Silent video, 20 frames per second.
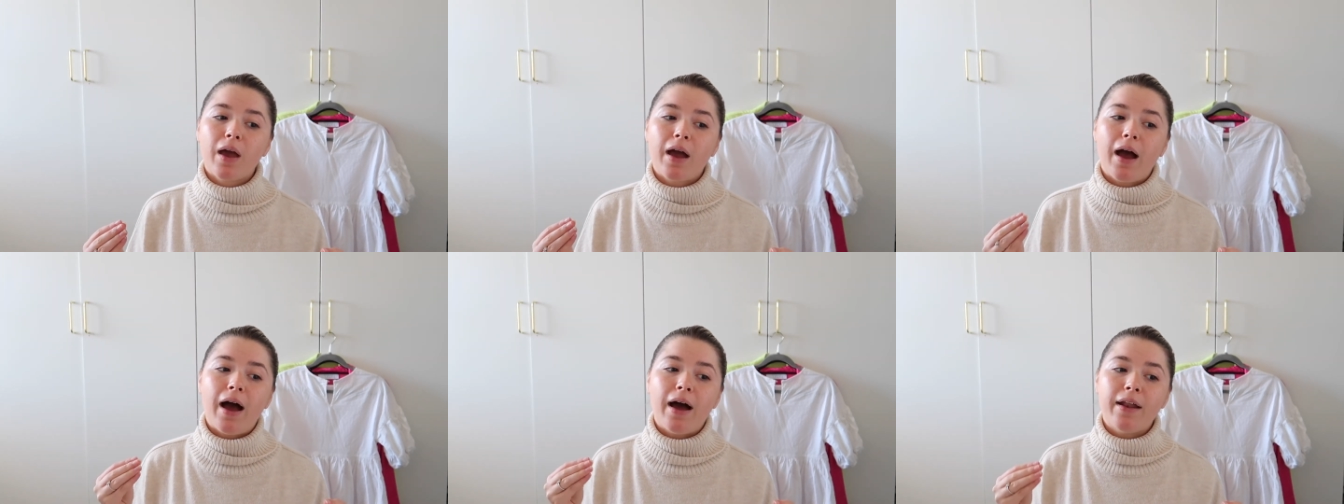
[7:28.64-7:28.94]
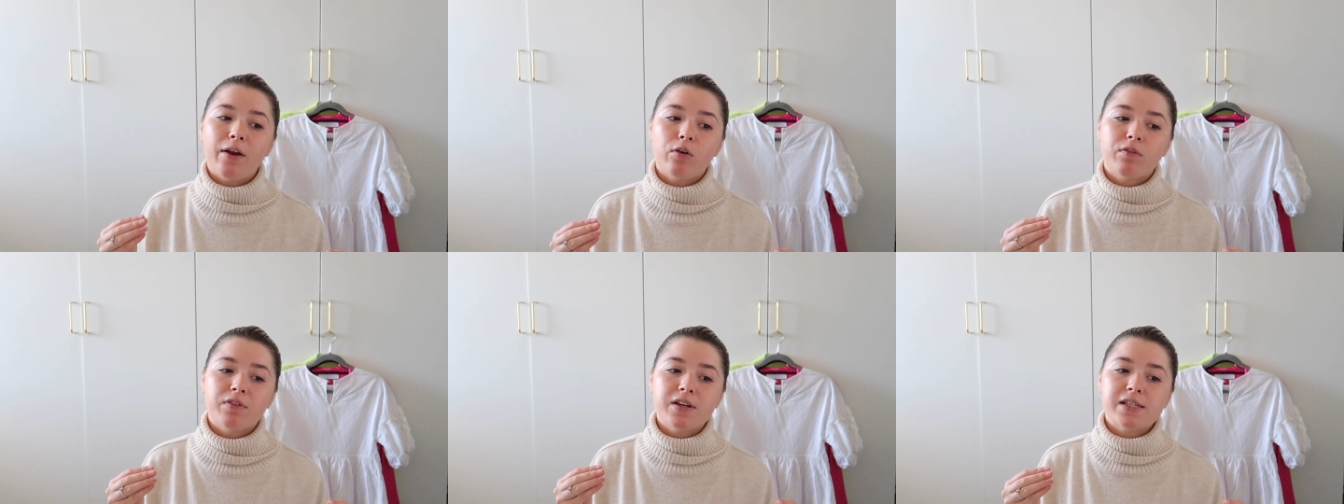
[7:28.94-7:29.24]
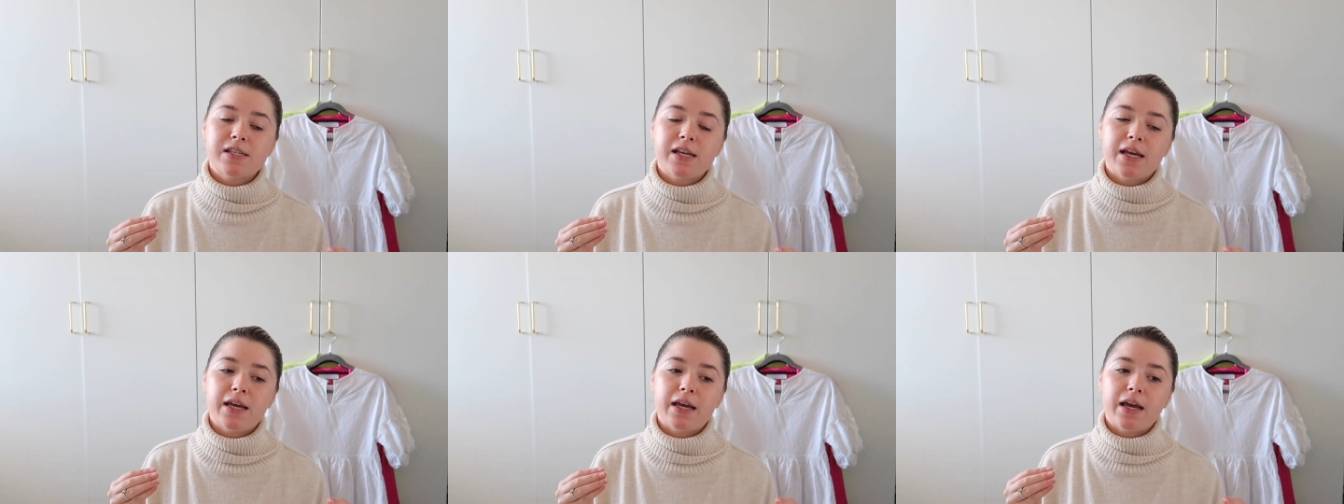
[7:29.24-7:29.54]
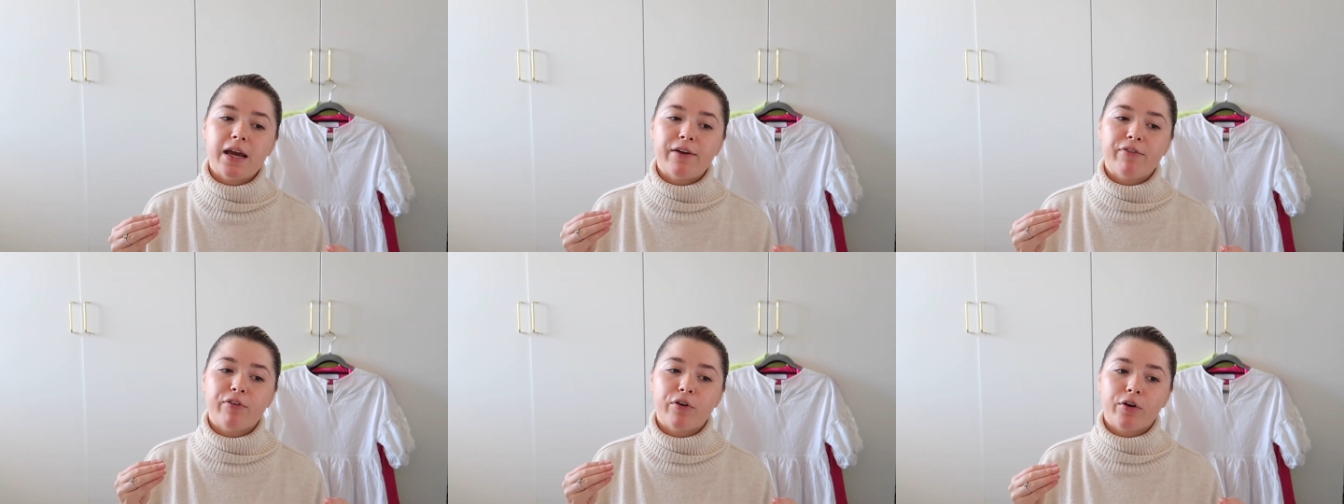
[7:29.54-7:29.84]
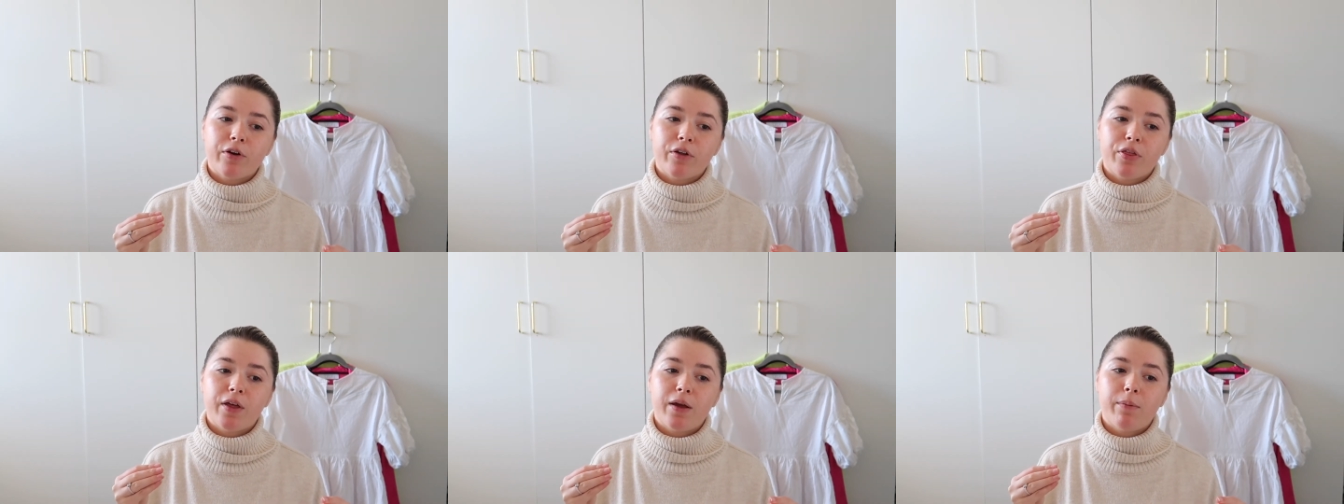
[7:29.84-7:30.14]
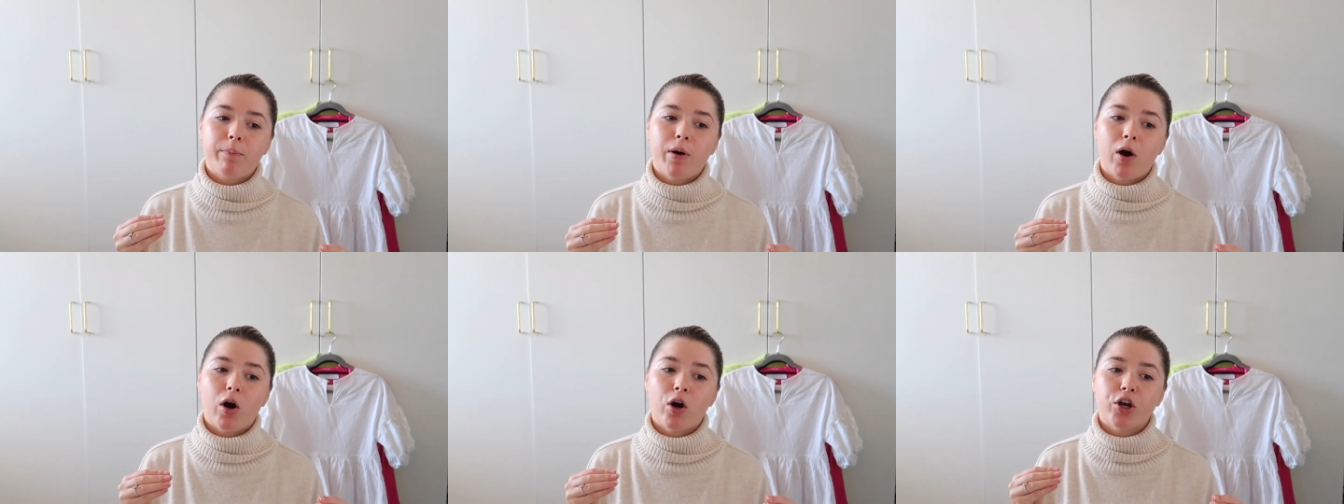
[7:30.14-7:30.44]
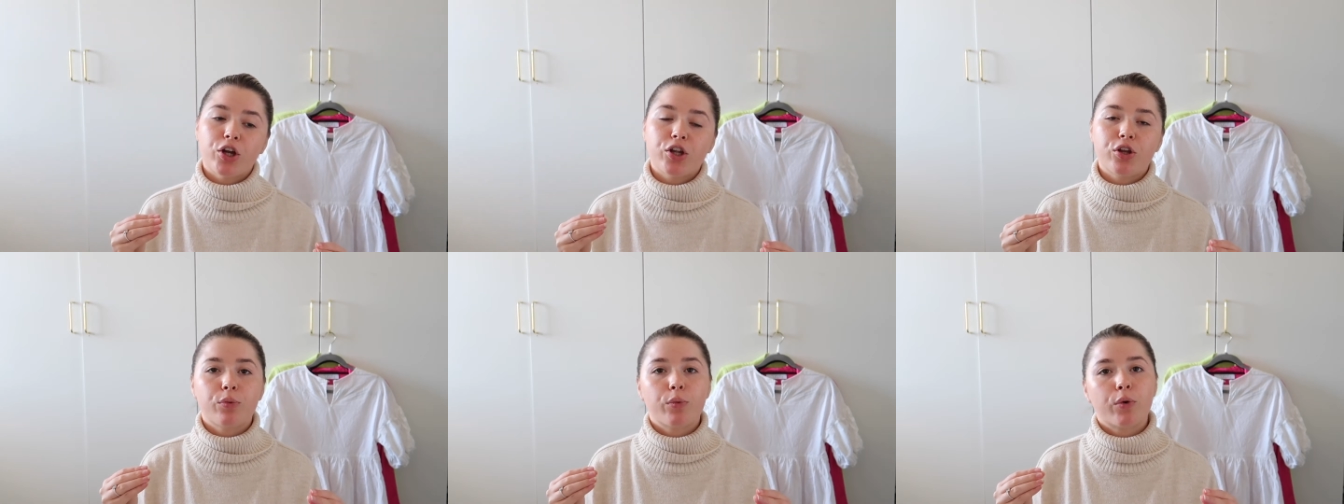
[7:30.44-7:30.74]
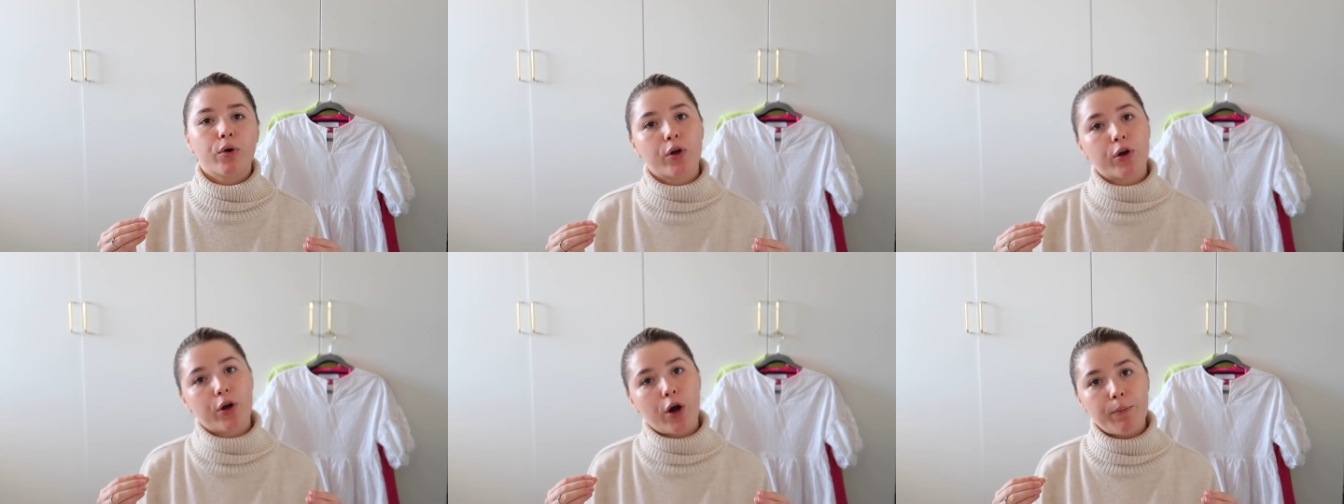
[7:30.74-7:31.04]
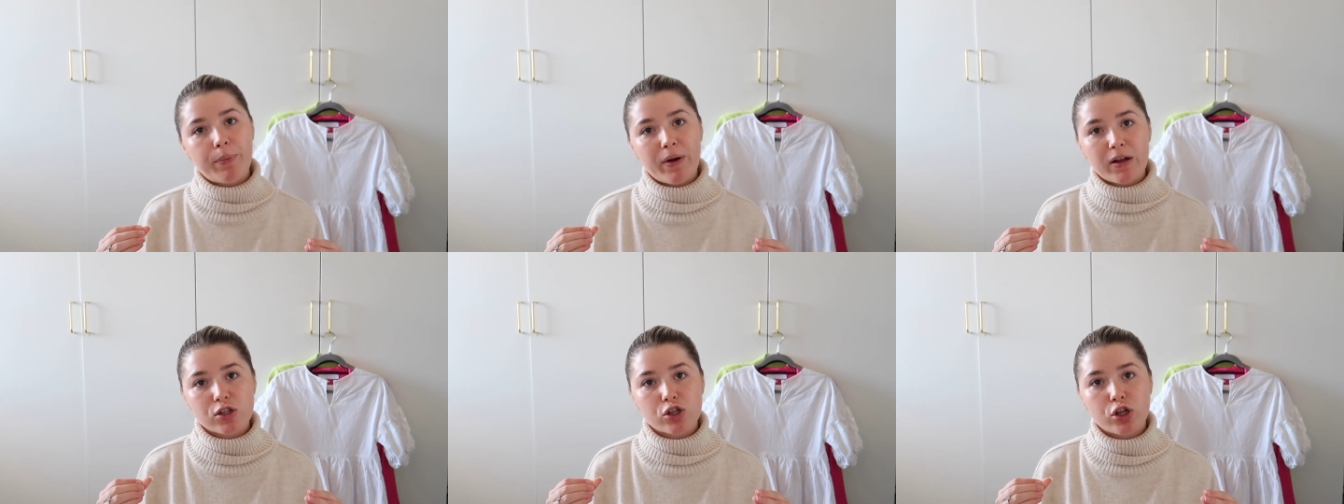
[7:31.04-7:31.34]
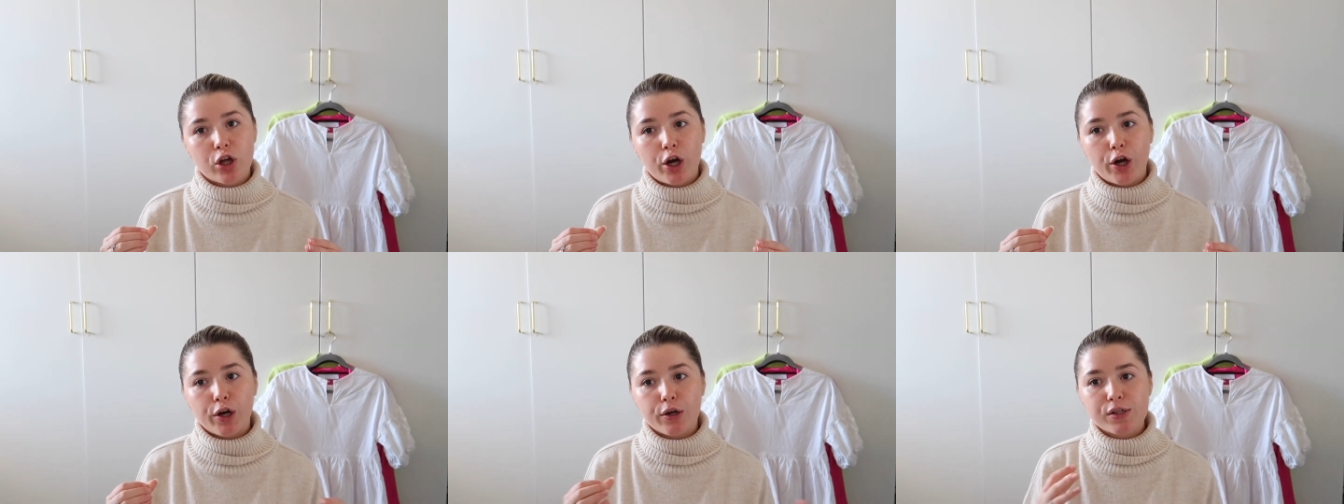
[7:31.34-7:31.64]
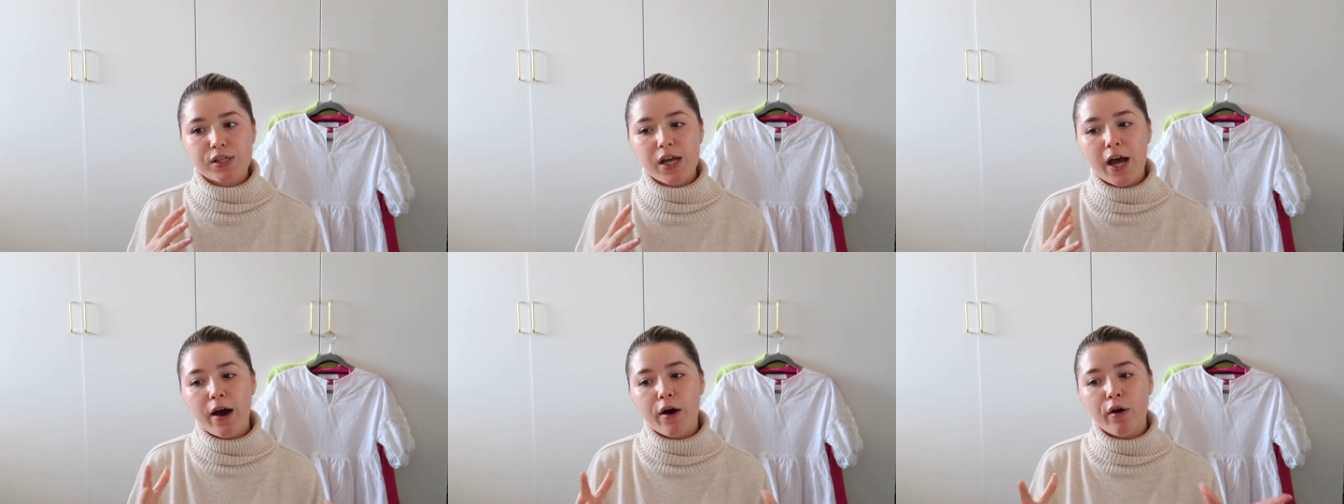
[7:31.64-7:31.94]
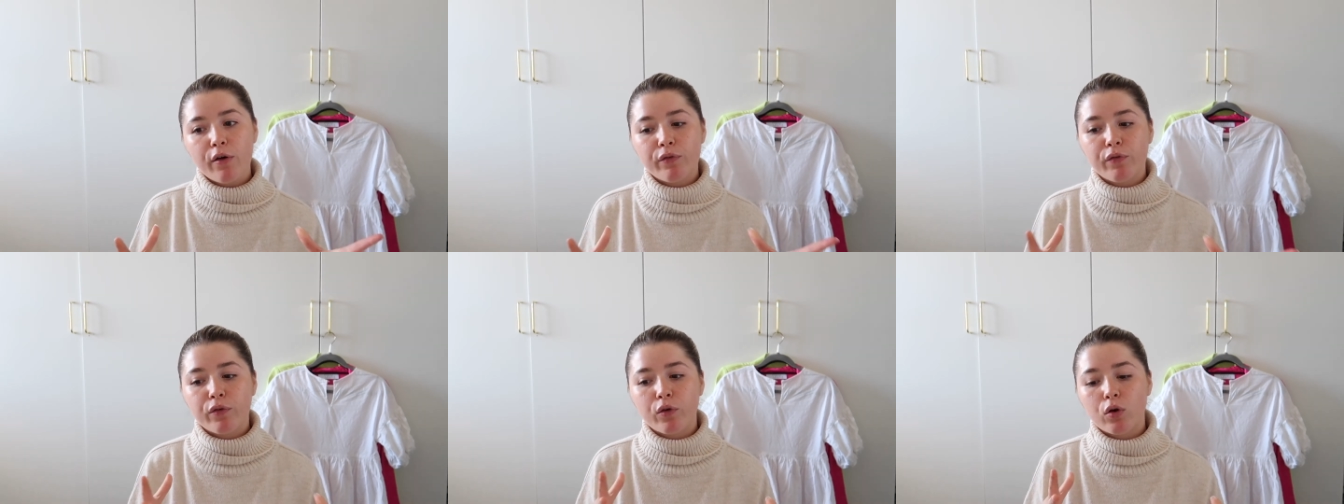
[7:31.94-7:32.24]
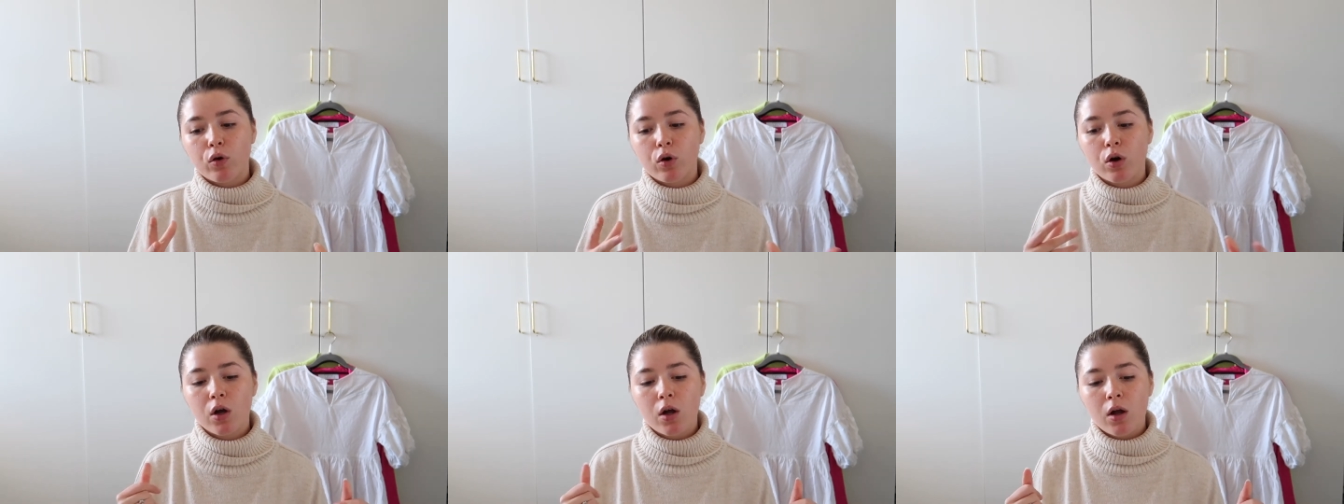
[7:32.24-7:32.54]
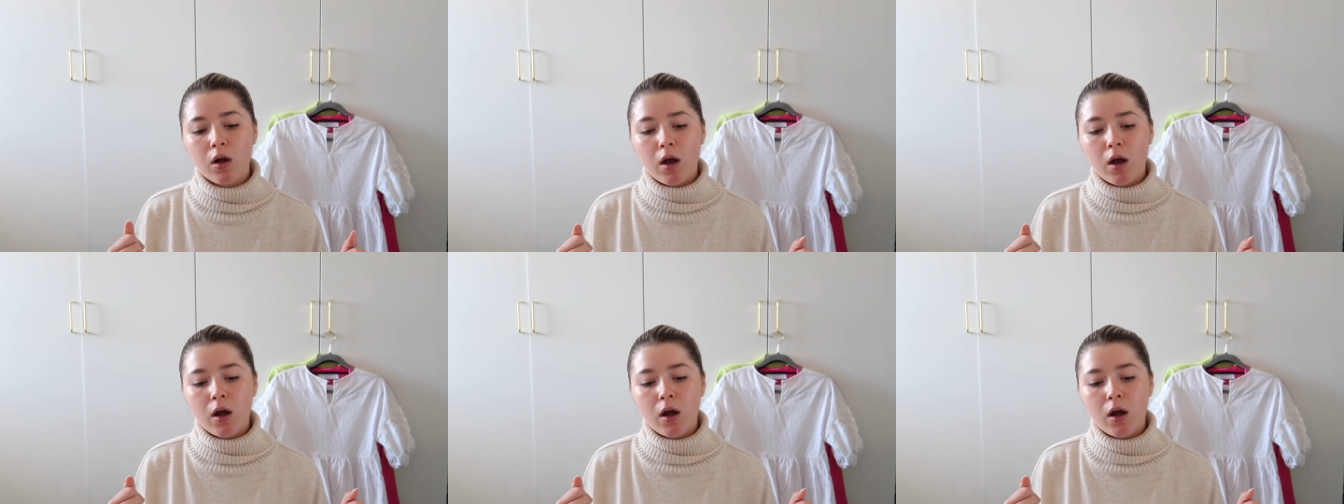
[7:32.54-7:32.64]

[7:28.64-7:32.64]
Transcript: obviously if you're at a theme park and you want to go back to the hotel for